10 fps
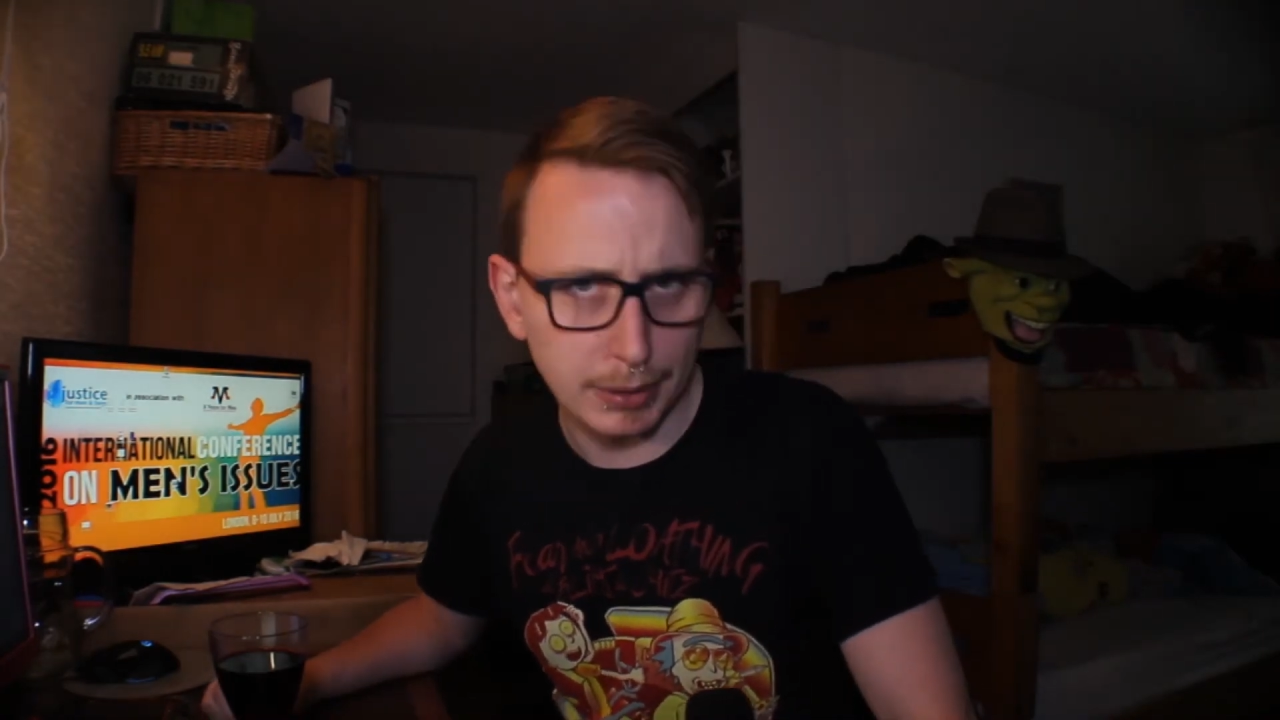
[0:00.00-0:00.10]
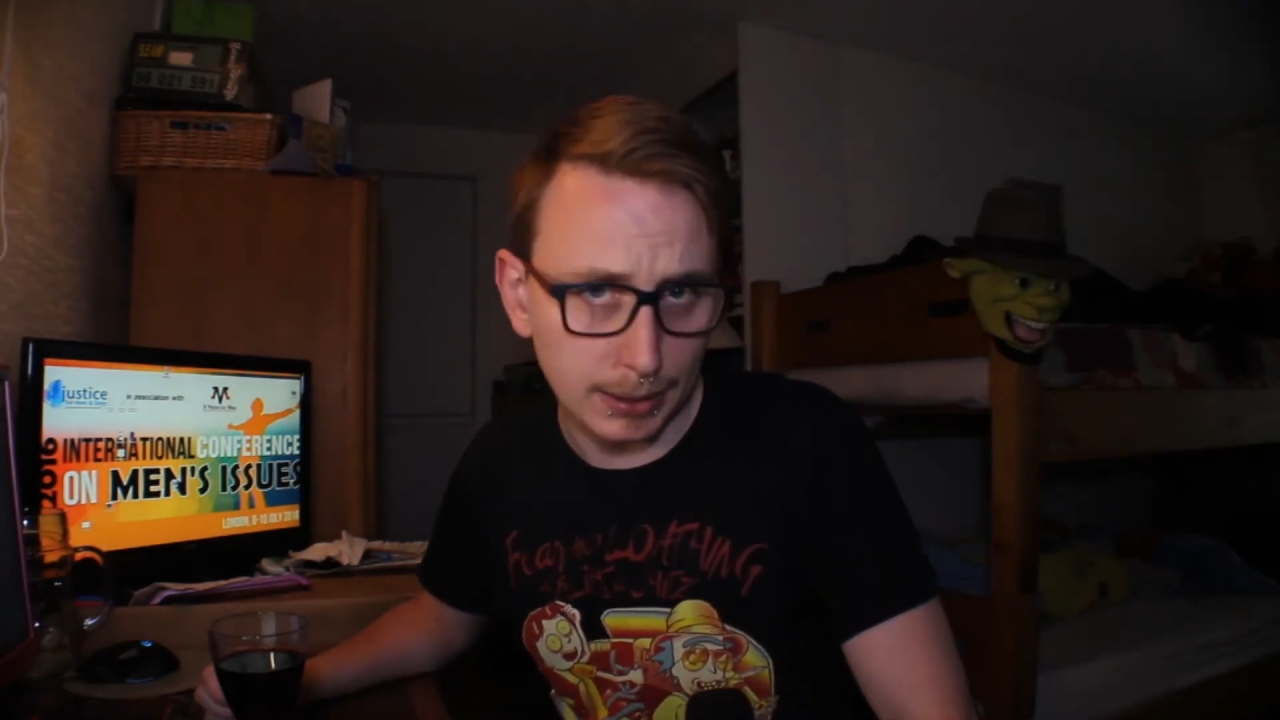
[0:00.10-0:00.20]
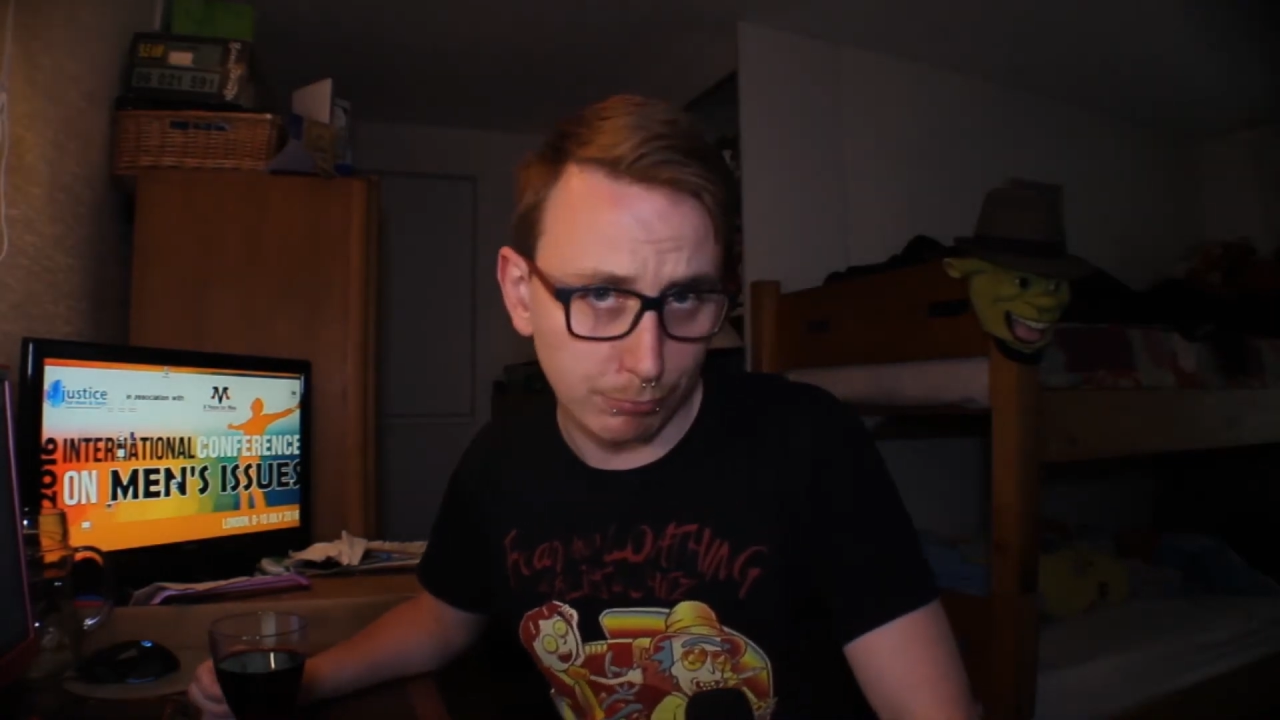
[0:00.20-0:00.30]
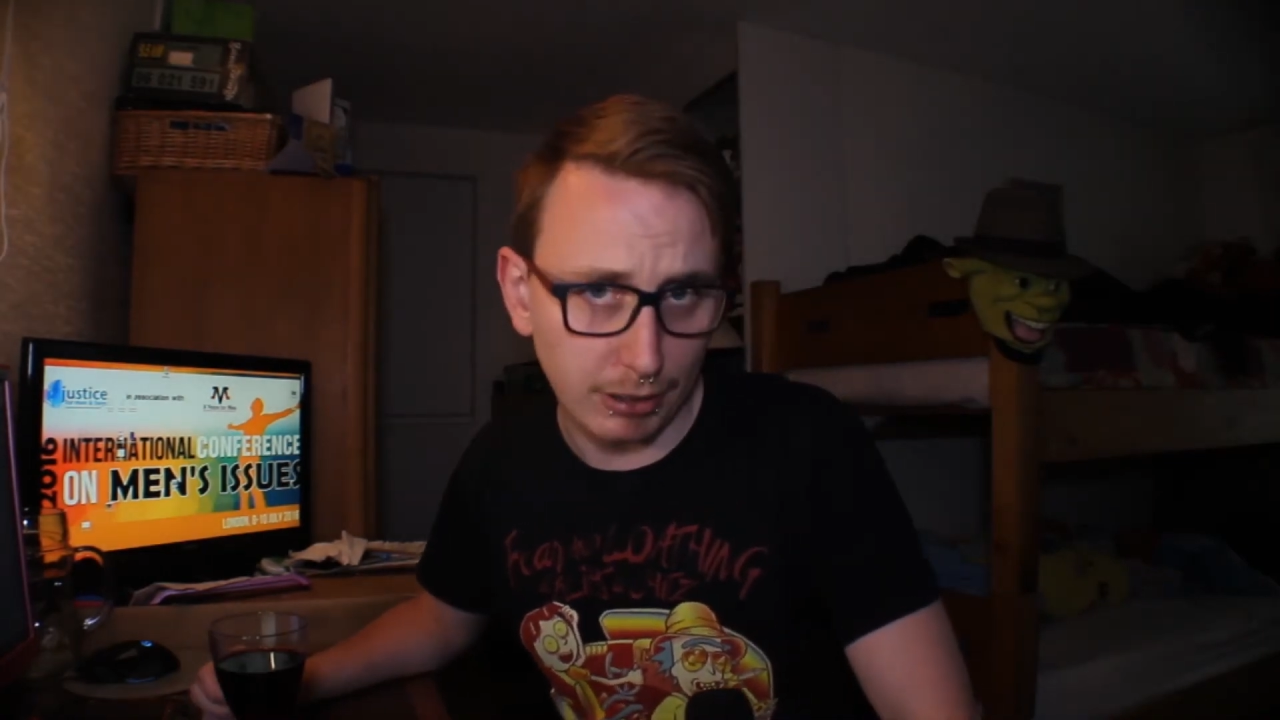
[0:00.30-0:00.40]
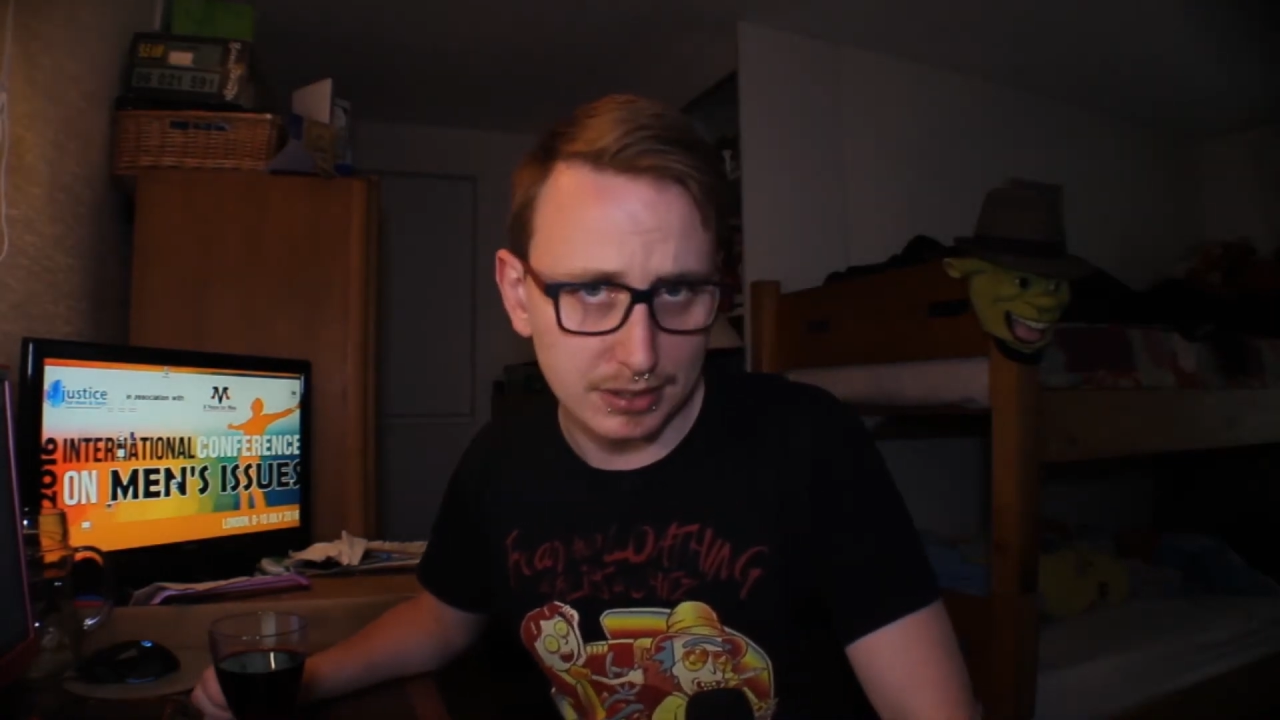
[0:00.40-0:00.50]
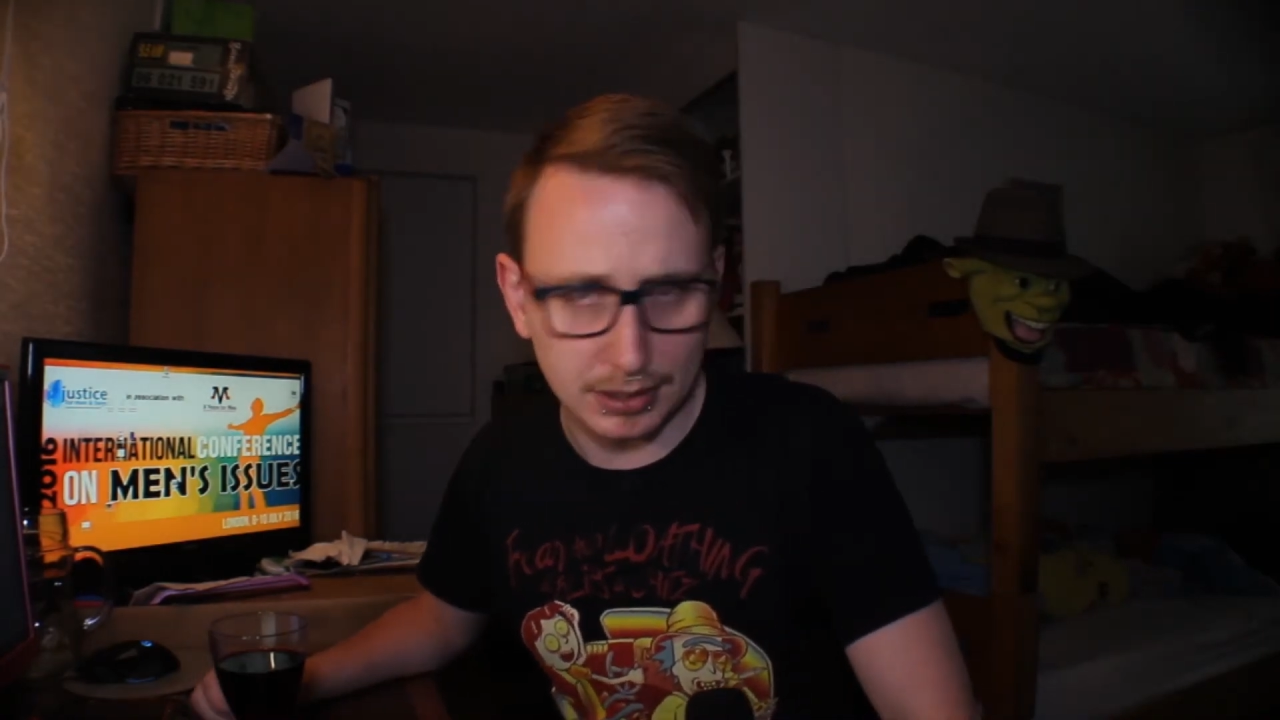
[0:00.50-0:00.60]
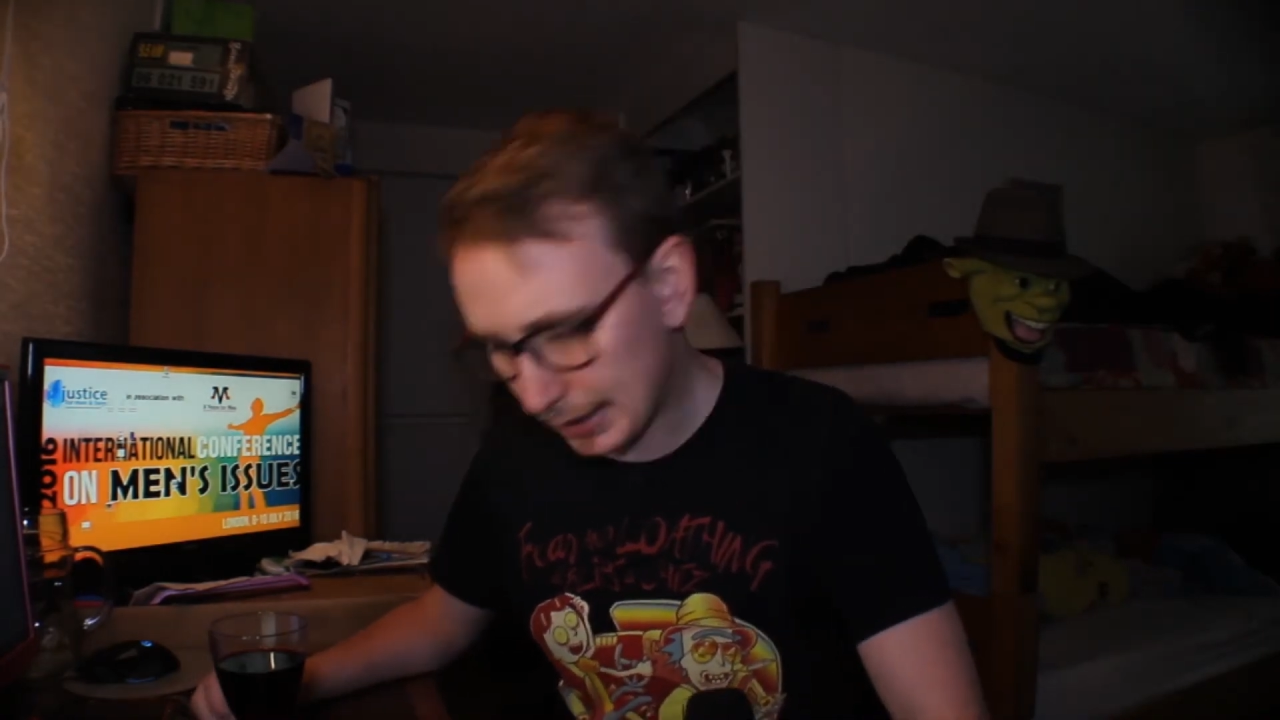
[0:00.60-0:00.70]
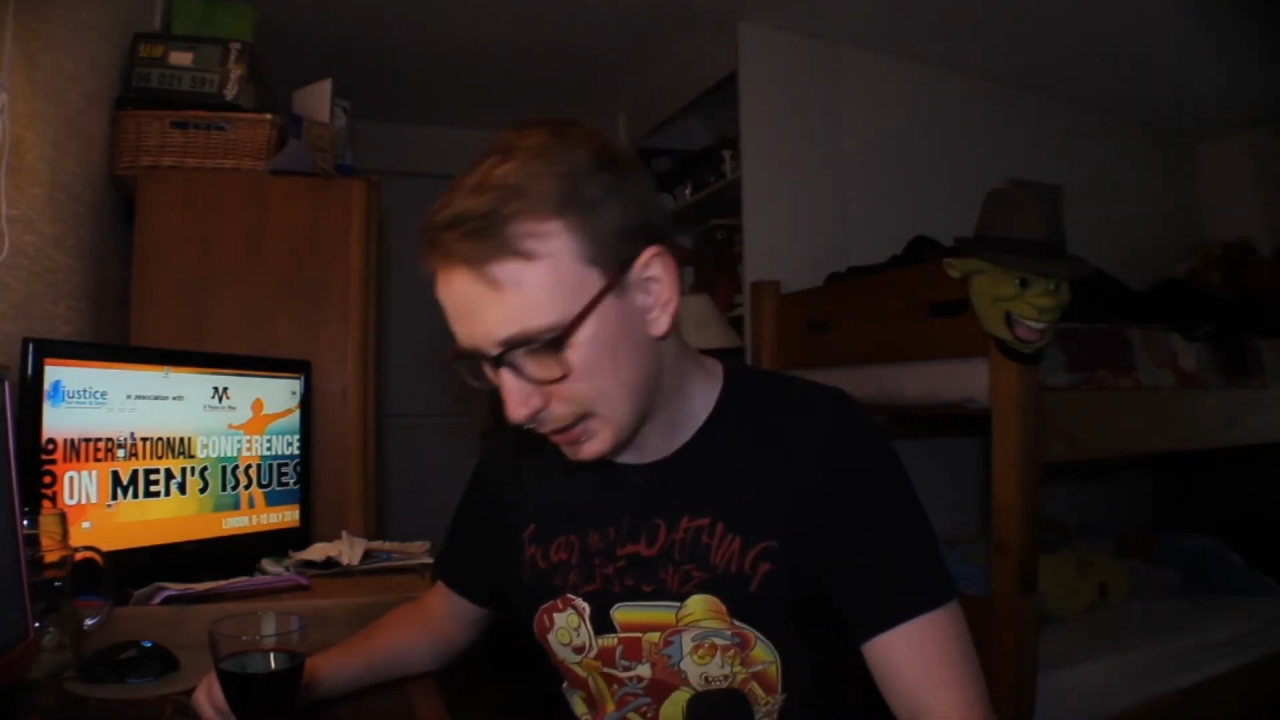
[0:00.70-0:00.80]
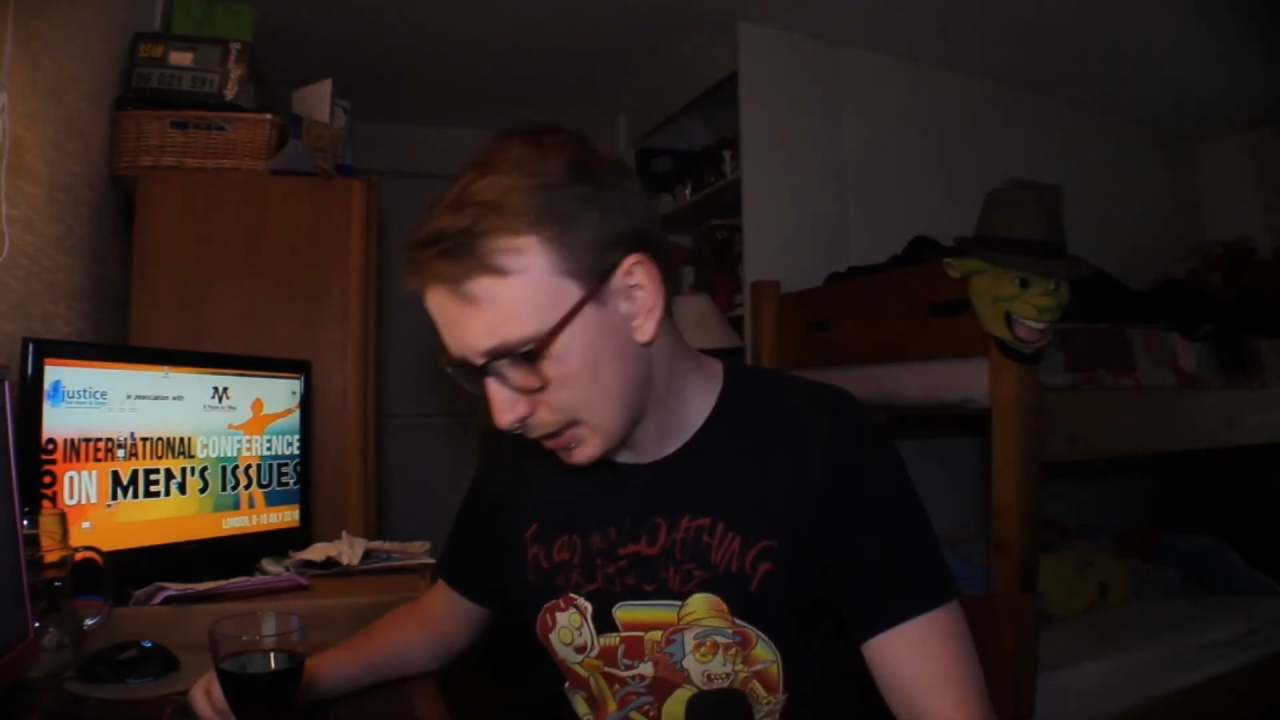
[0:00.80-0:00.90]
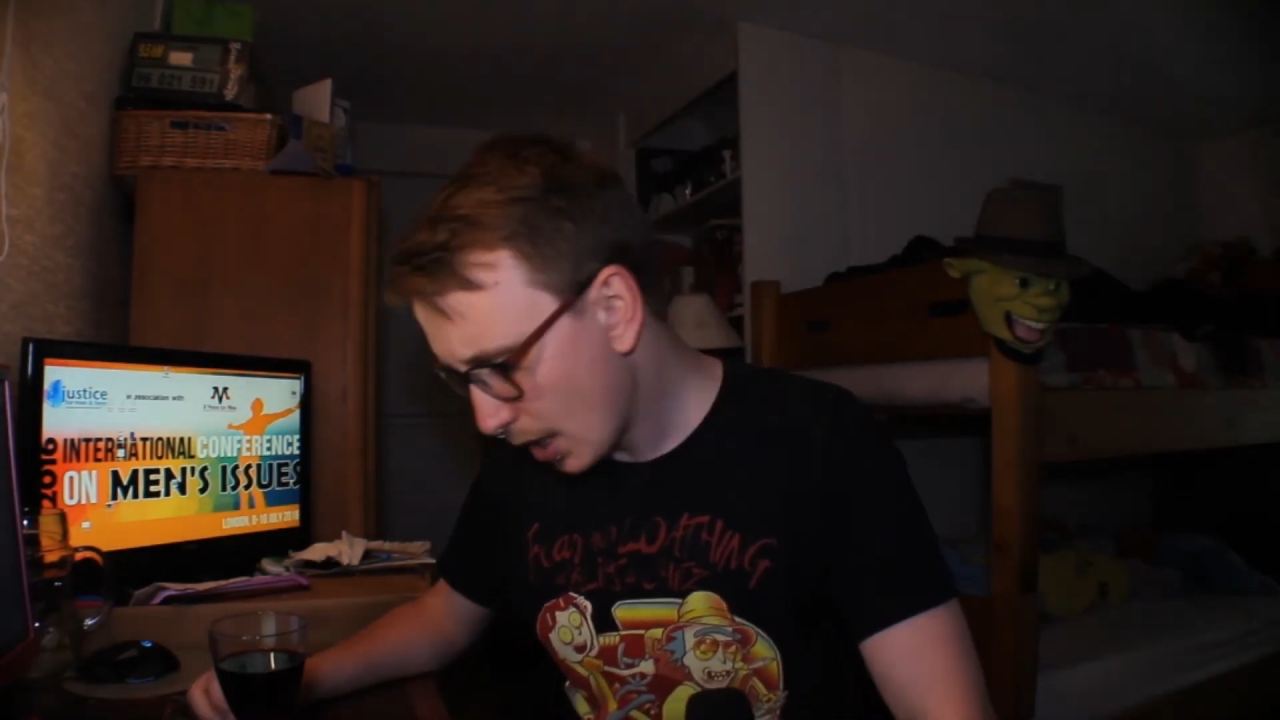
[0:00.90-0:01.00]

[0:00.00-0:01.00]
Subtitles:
oppressed and that